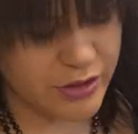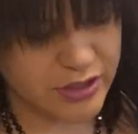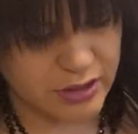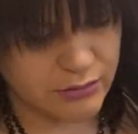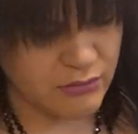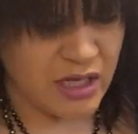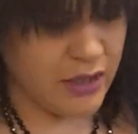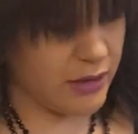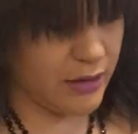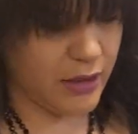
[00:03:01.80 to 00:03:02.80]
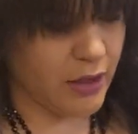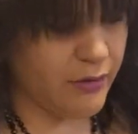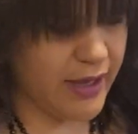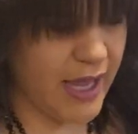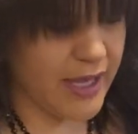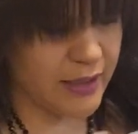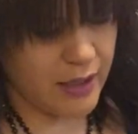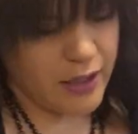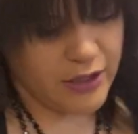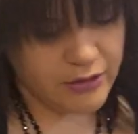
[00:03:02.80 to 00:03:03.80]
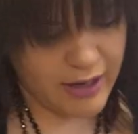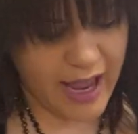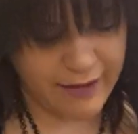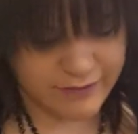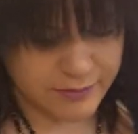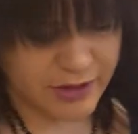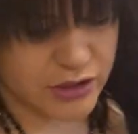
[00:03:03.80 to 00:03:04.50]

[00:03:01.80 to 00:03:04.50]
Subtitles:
person, you can go ahead, you don't have to be